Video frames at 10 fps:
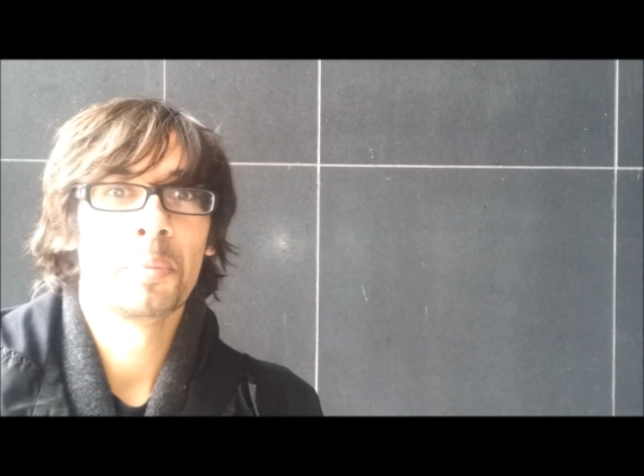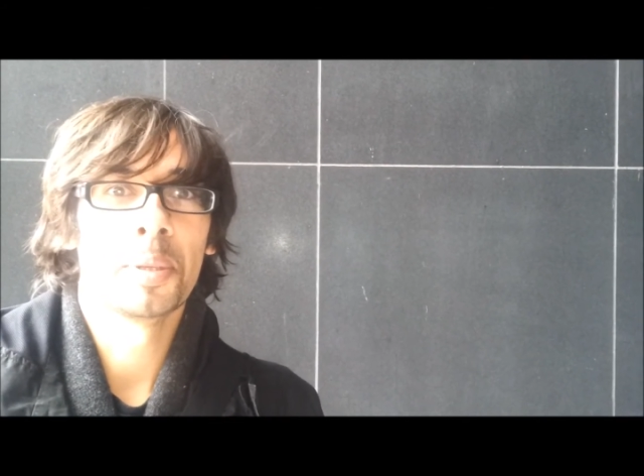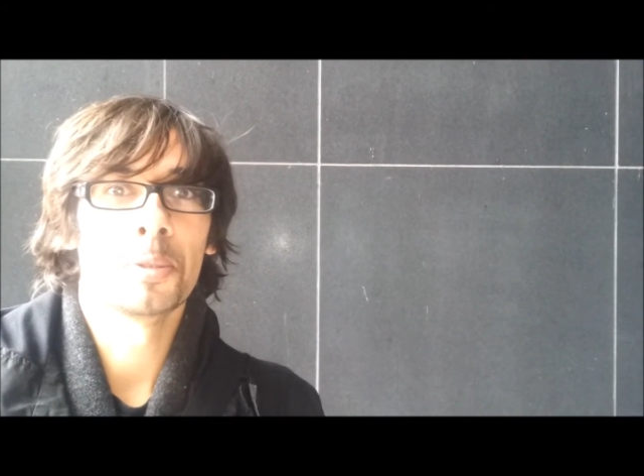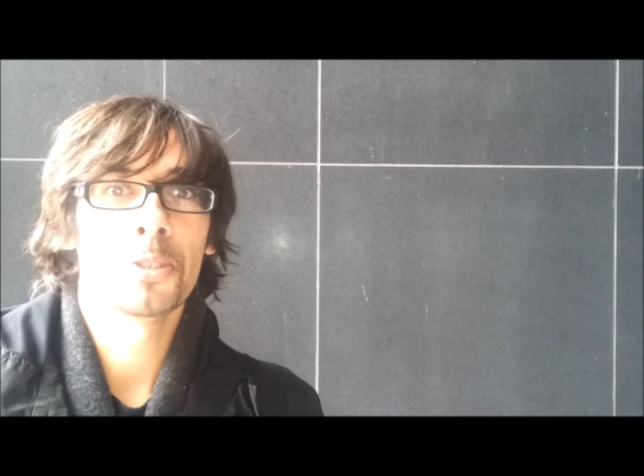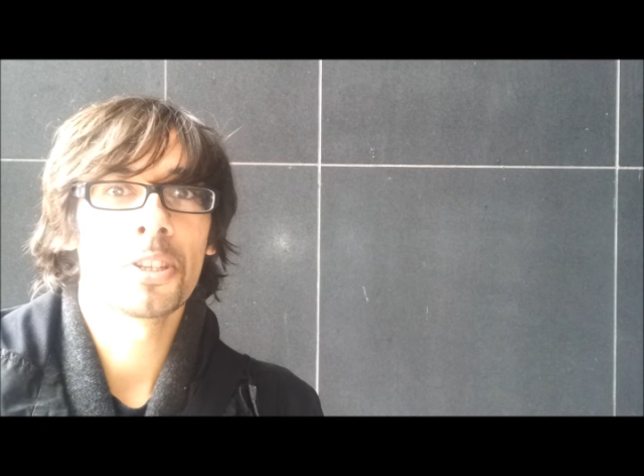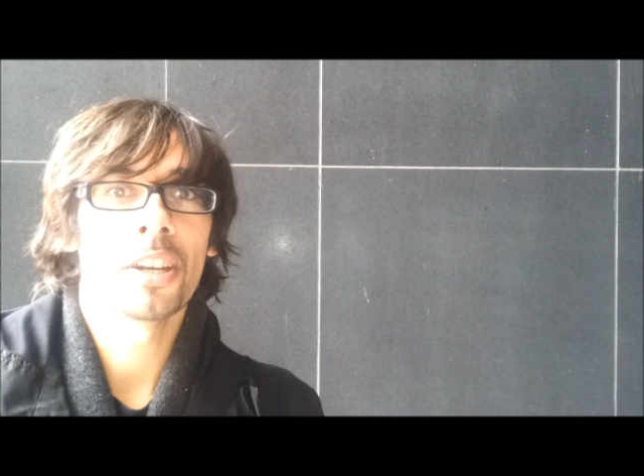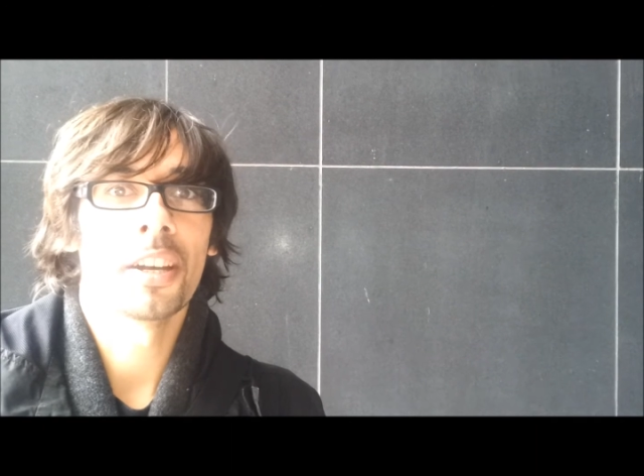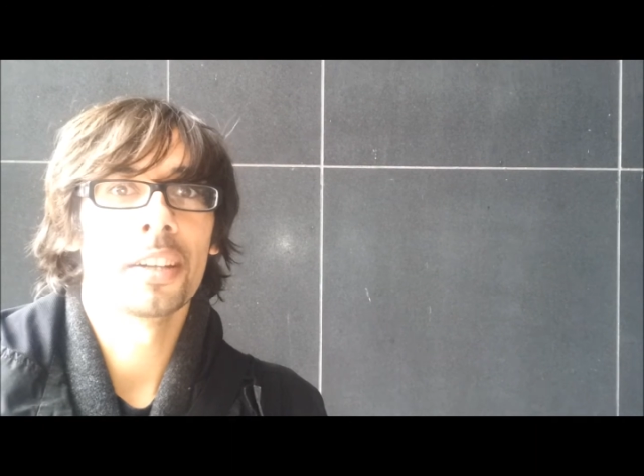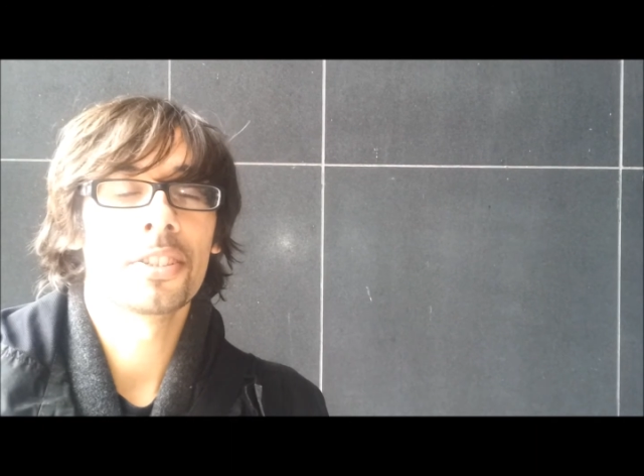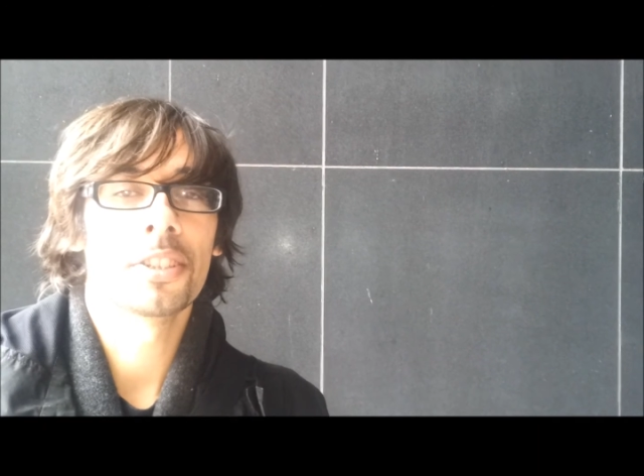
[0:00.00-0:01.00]
build
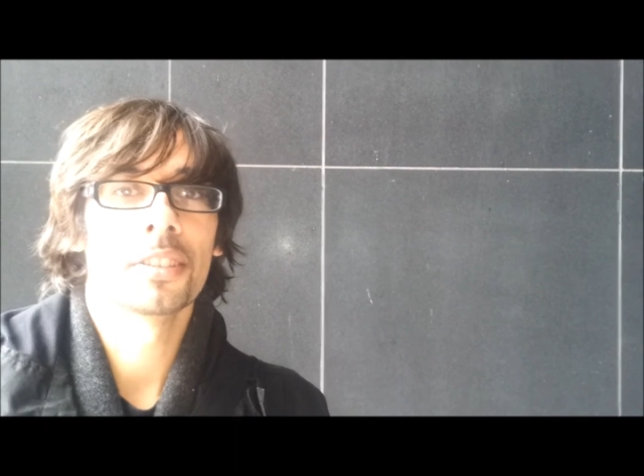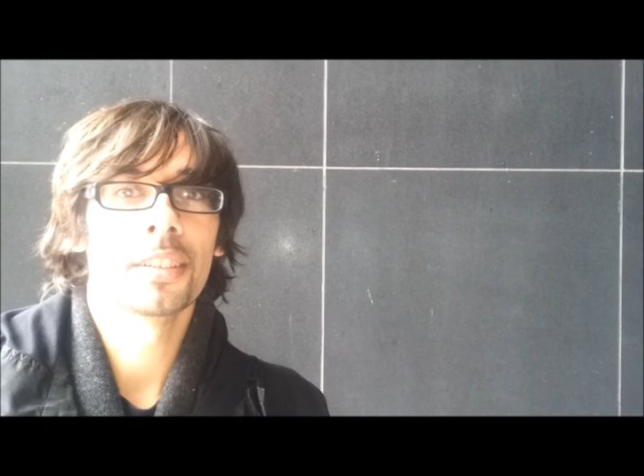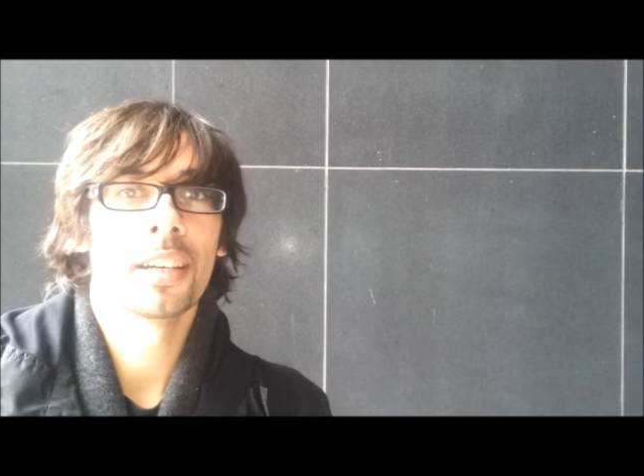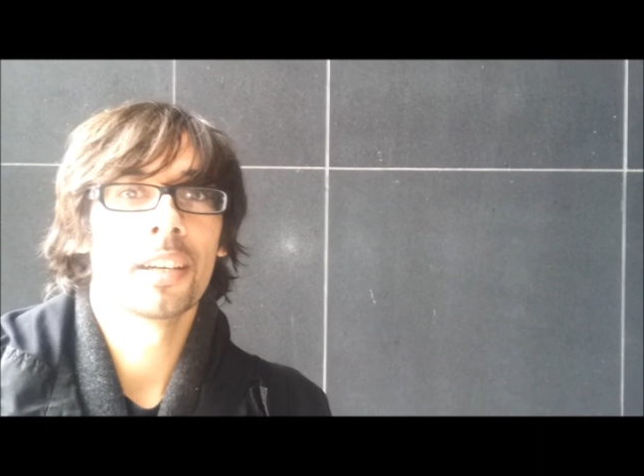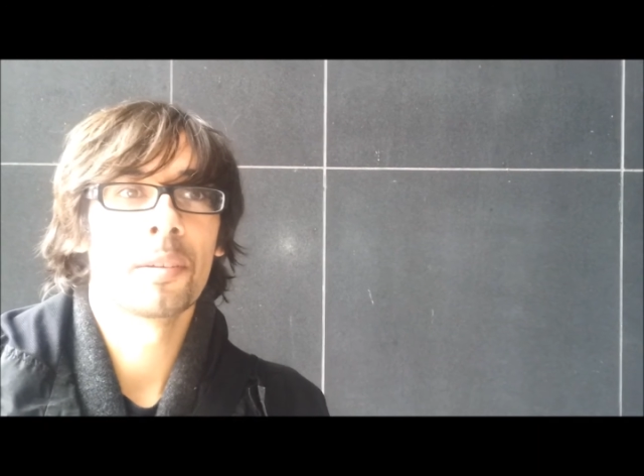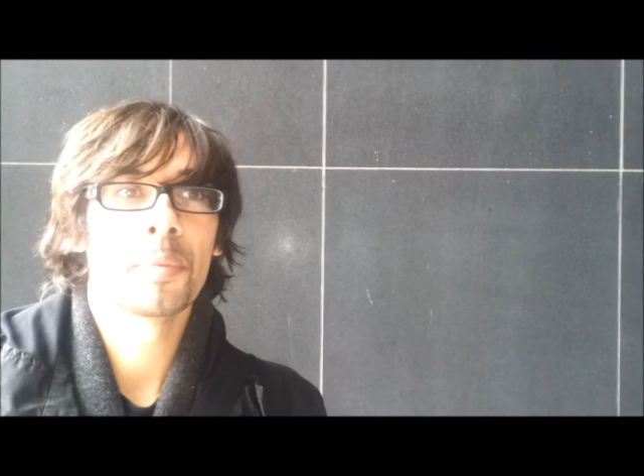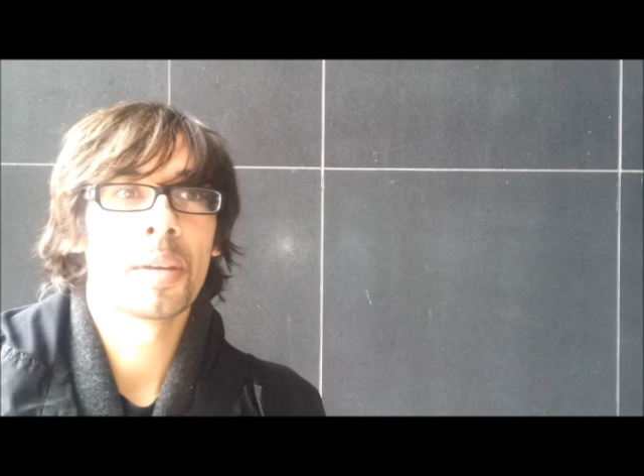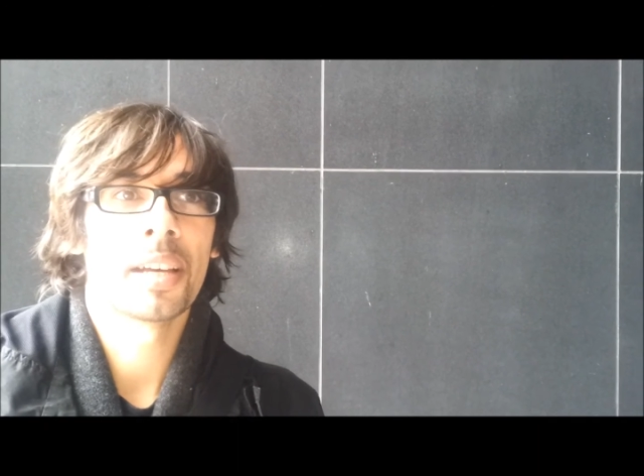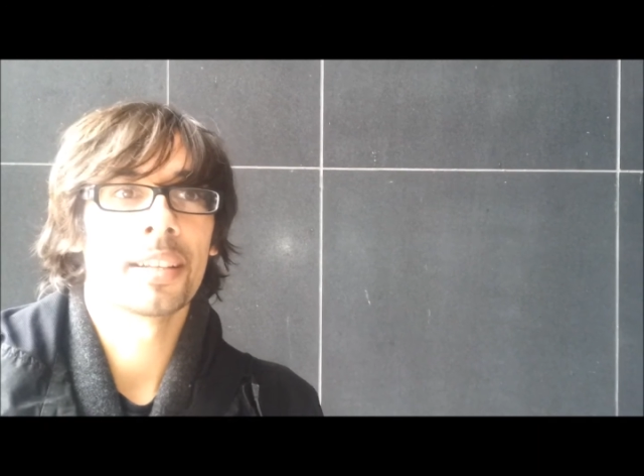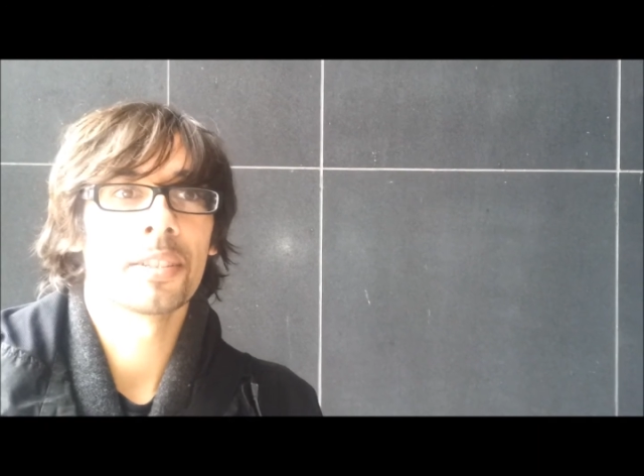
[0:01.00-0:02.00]
church um,
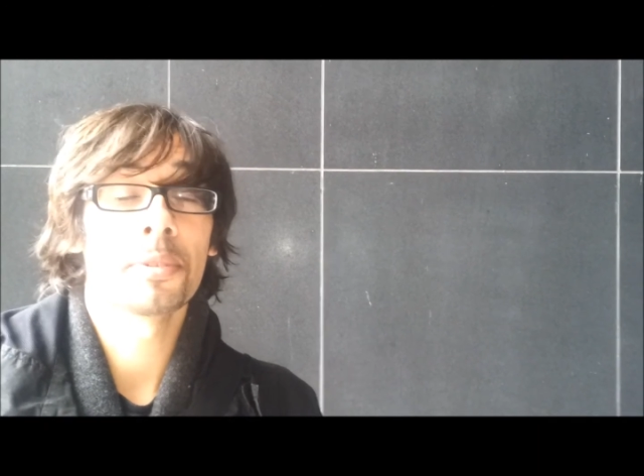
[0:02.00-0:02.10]
and to